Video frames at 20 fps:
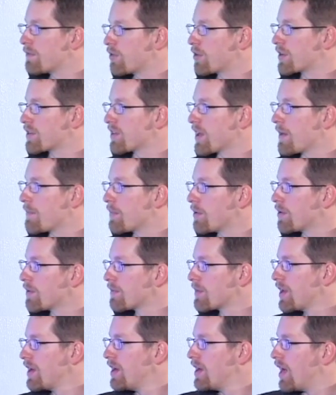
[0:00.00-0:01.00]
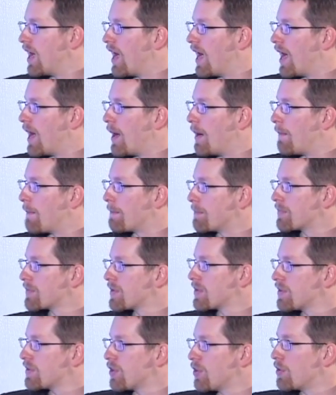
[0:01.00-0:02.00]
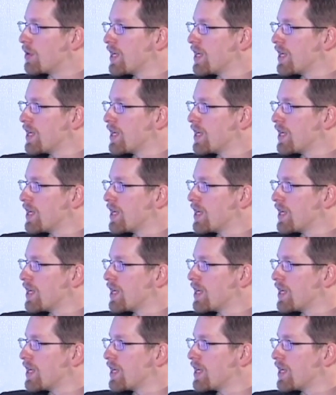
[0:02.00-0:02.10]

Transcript: for example. Um, so